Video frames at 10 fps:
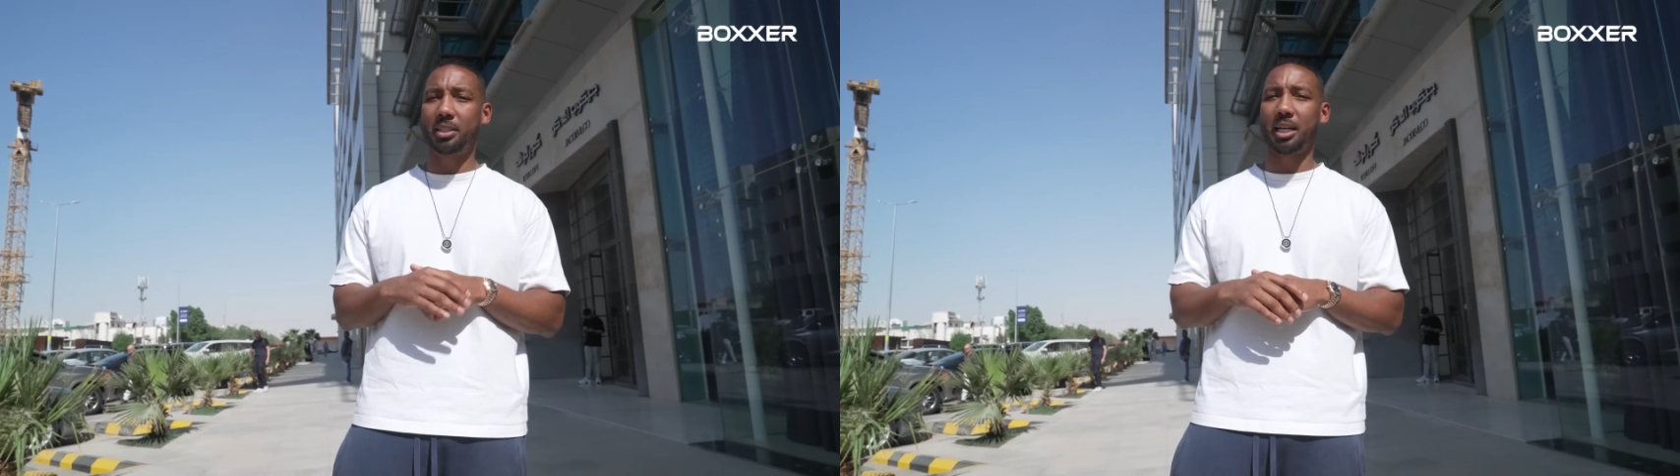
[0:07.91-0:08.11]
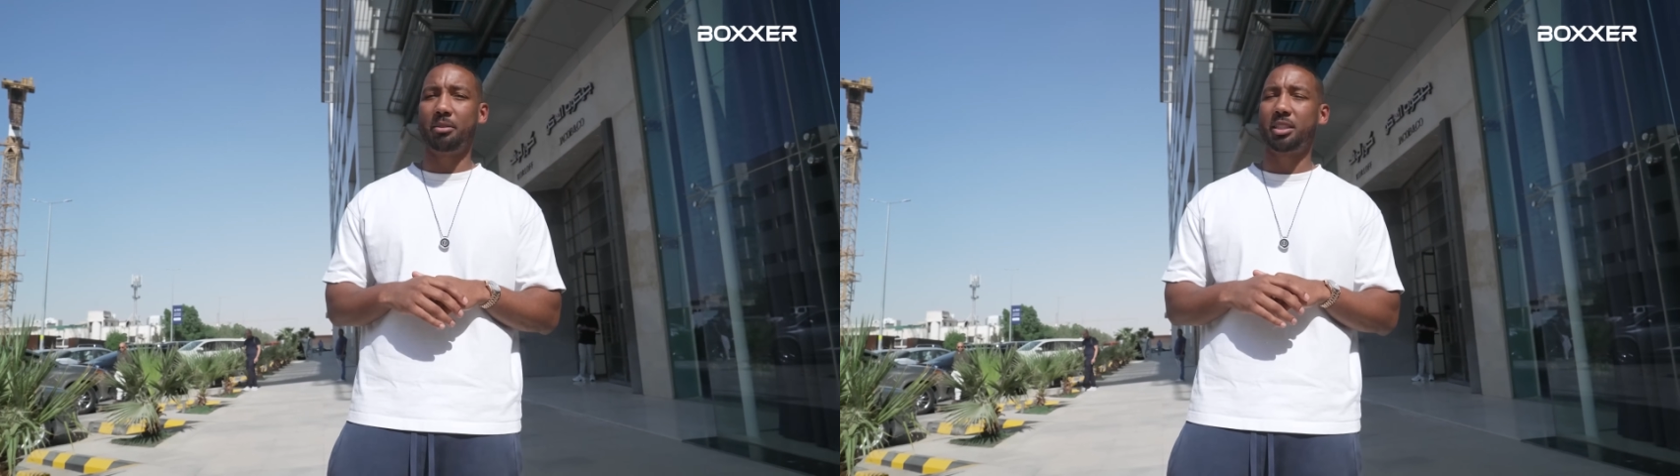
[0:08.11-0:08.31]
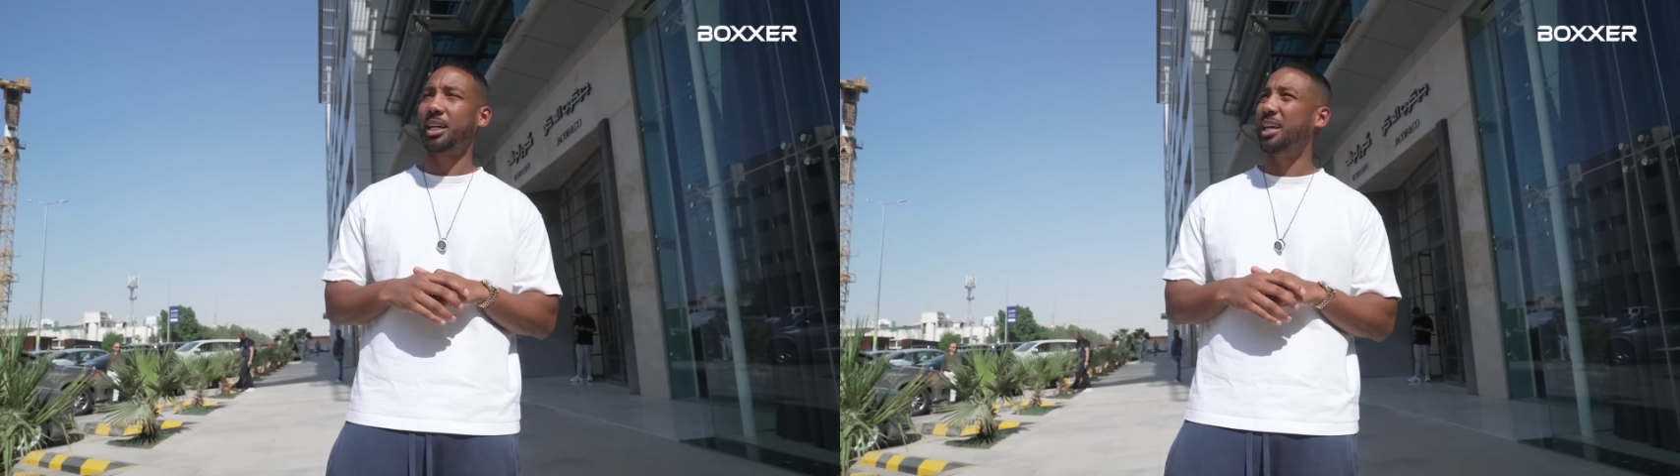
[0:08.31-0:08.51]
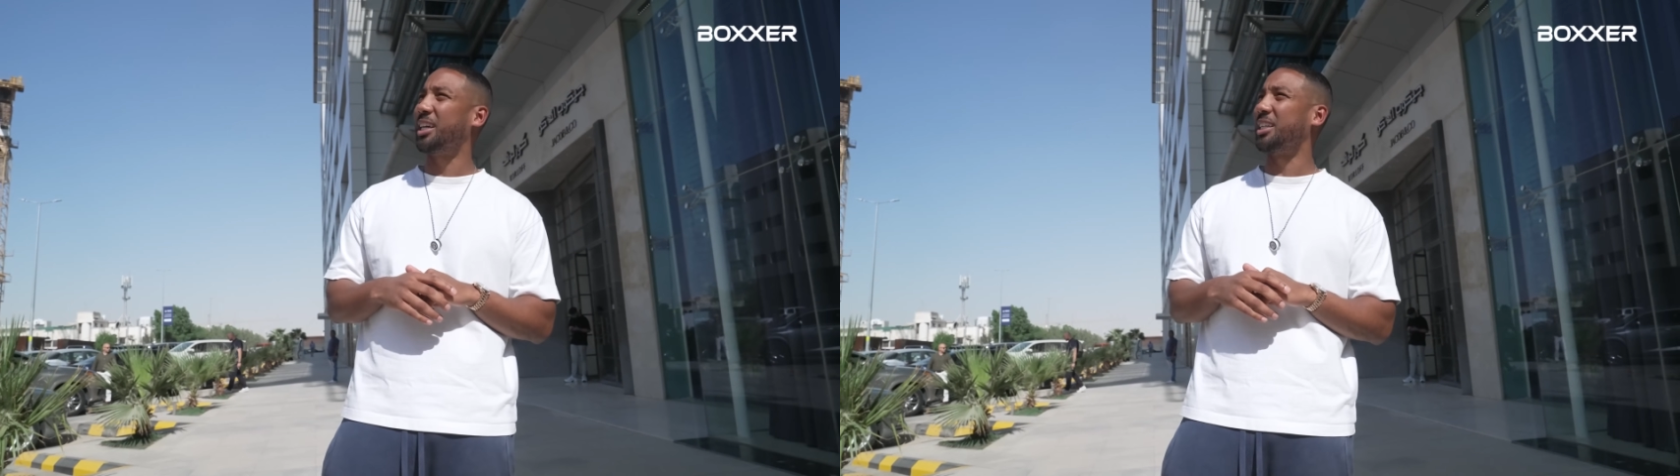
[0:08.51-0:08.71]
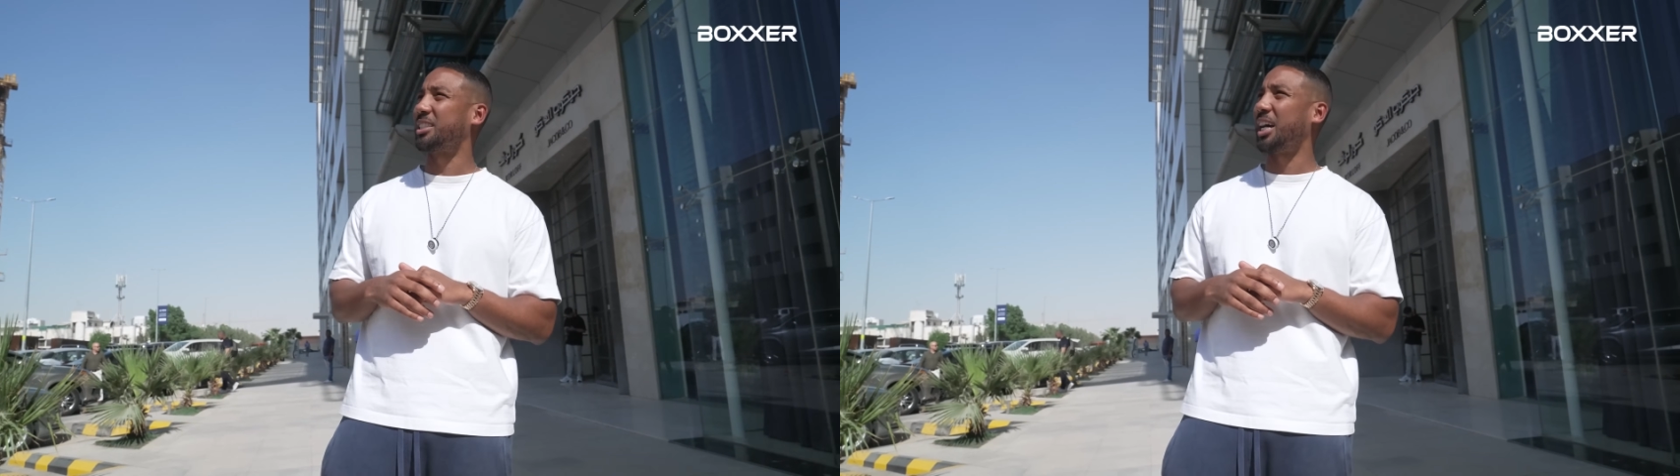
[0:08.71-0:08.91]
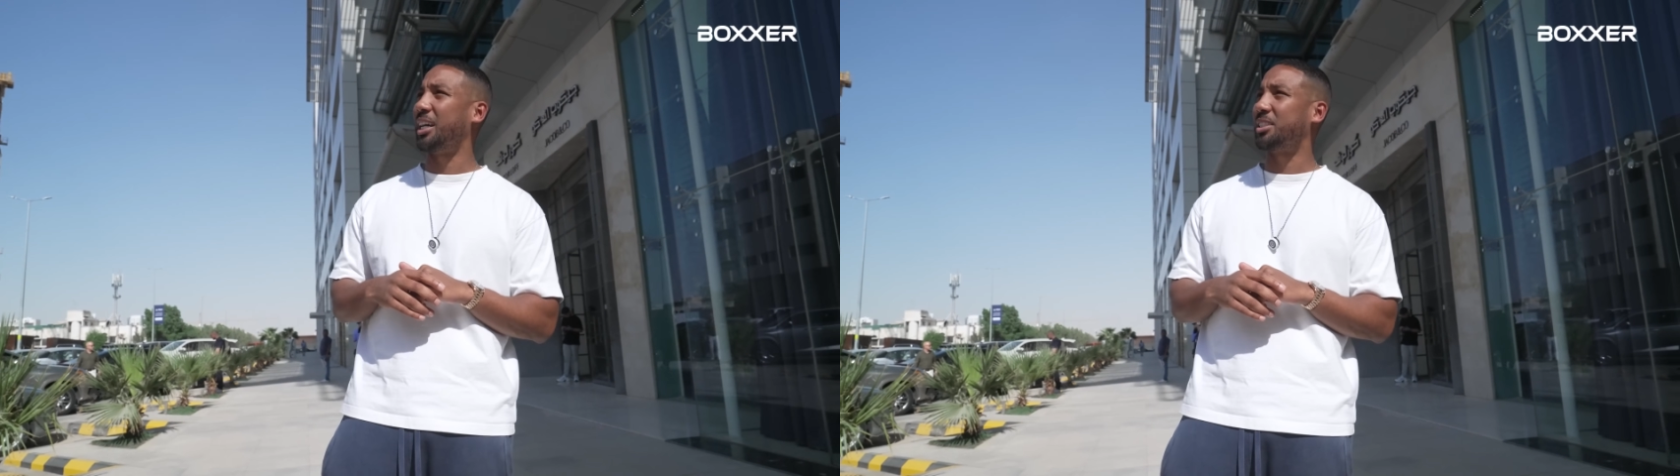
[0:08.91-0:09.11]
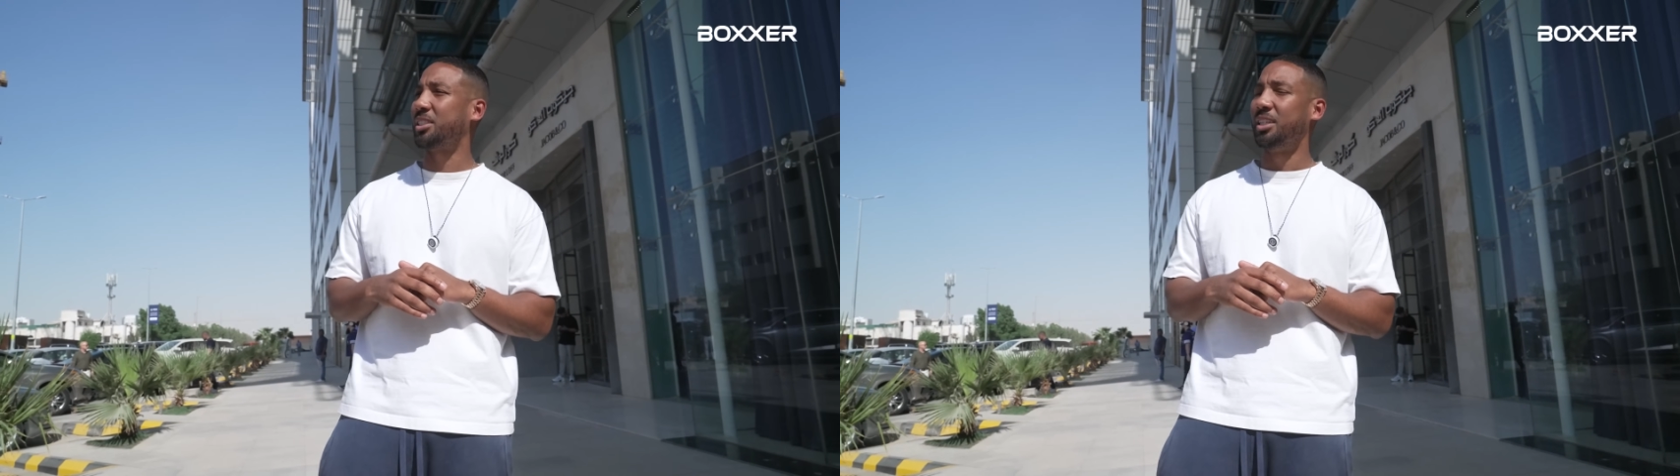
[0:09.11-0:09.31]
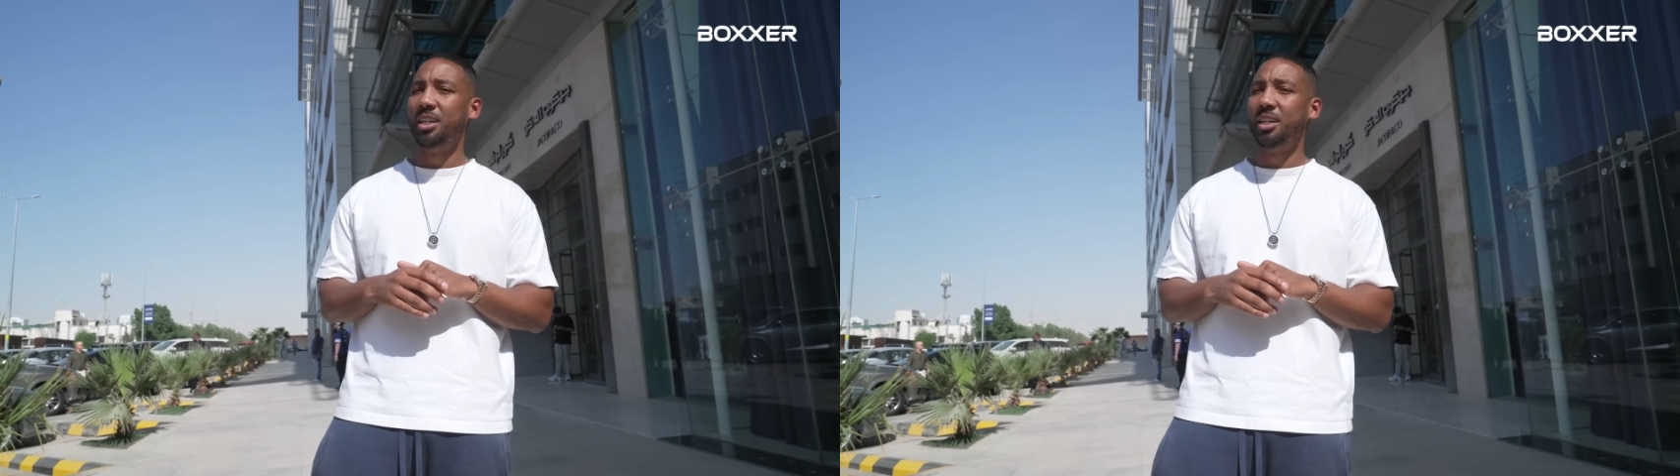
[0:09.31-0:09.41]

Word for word: time to take in the sights